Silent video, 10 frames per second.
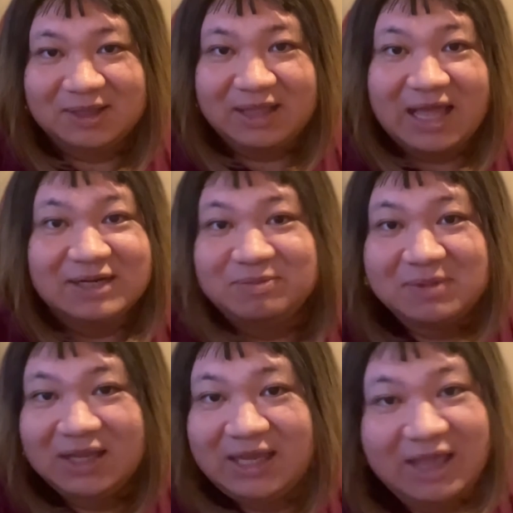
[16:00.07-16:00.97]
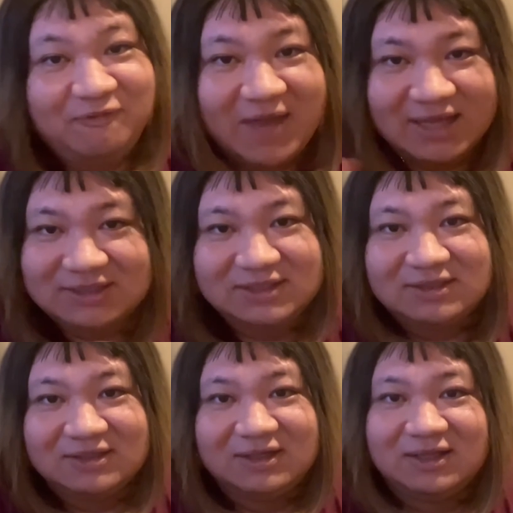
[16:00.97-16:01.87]
and effects
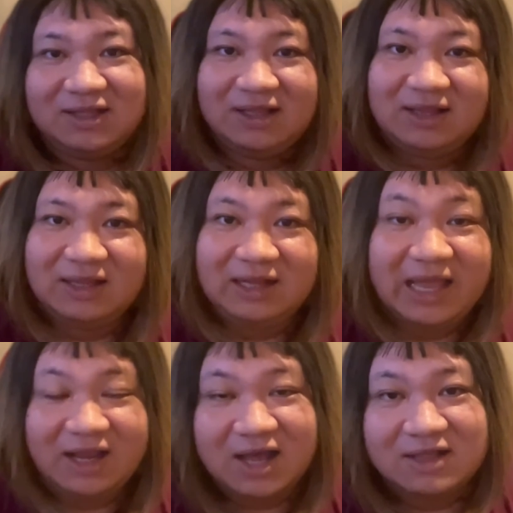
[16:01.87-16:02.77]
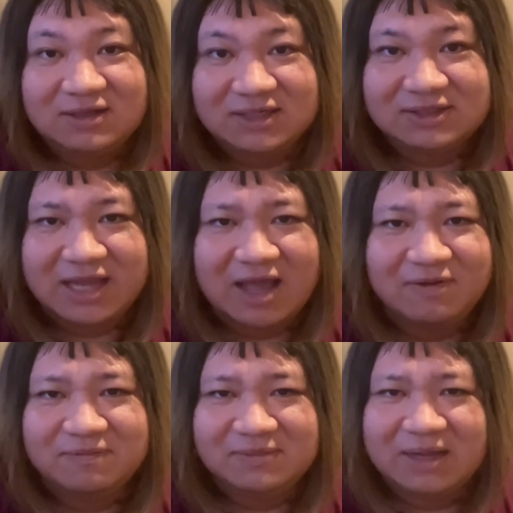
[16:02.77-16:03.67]
like others
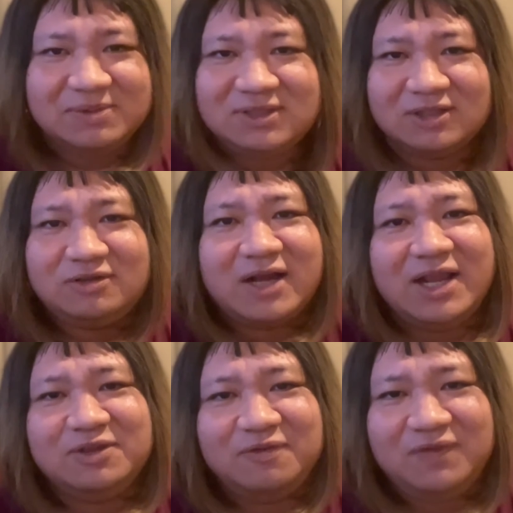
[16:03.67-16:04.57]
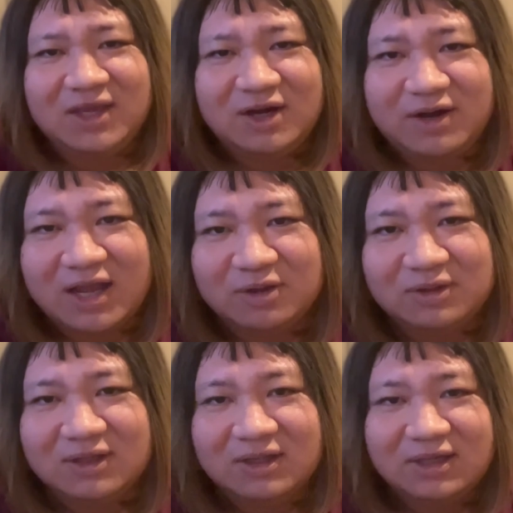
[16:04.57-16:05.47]
have. I'm still trying to figure out
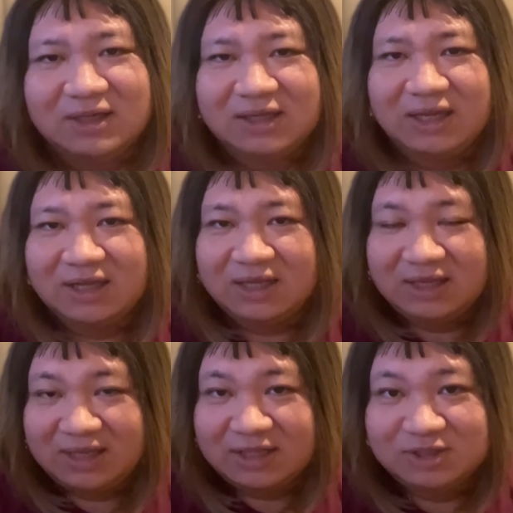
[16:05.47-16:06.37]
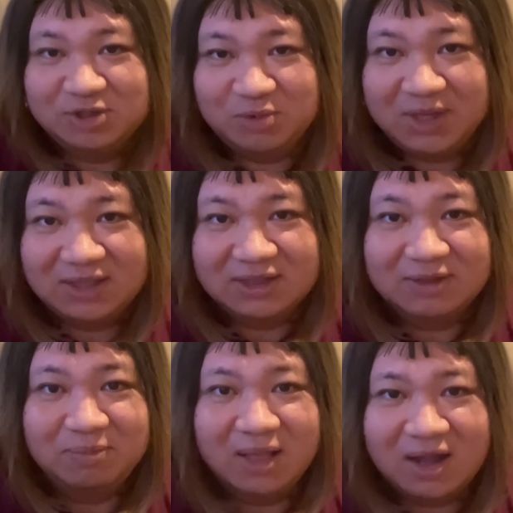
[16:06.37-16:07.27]
doing the
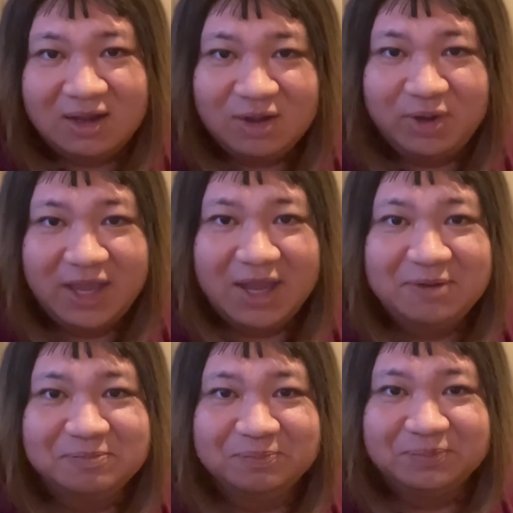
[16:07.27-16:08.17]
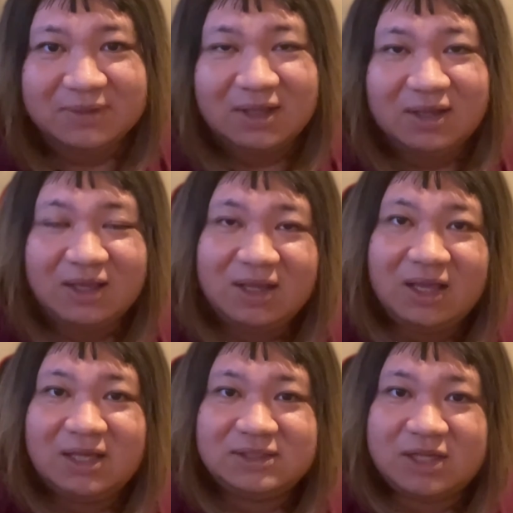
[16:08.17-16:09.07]
blog, okay?
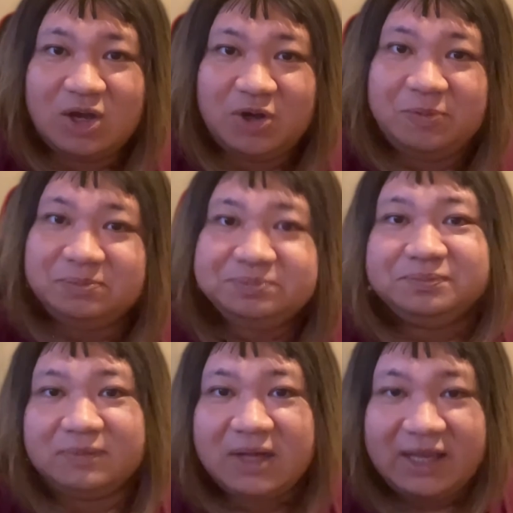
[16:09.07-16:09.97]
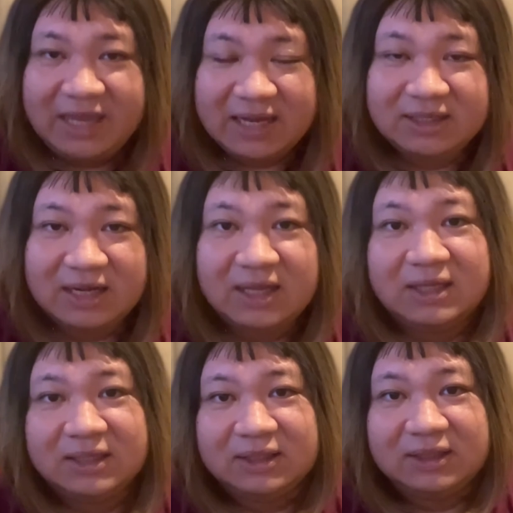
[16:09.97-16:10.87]
So again,
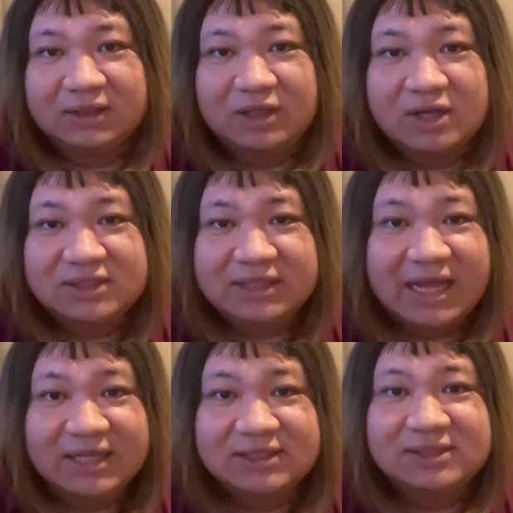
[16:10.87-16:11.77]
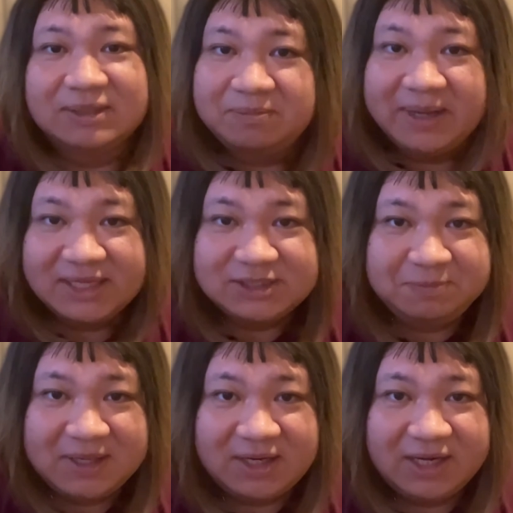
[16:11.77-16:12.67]
that is my
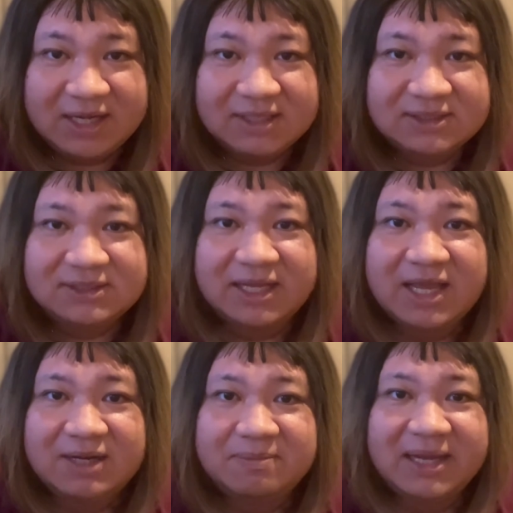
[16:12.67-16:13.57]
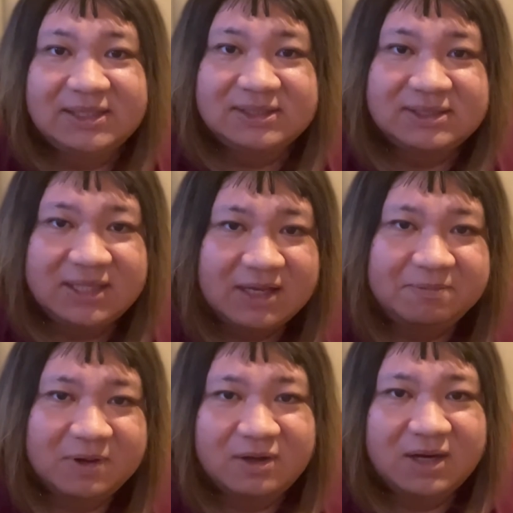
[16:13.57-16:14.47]
experience and my
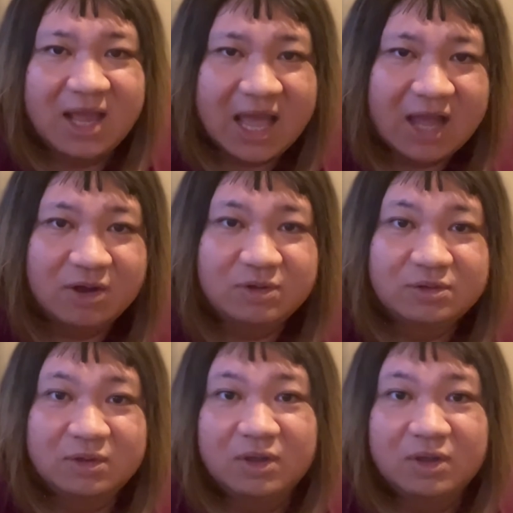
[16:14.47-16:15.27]
tip on how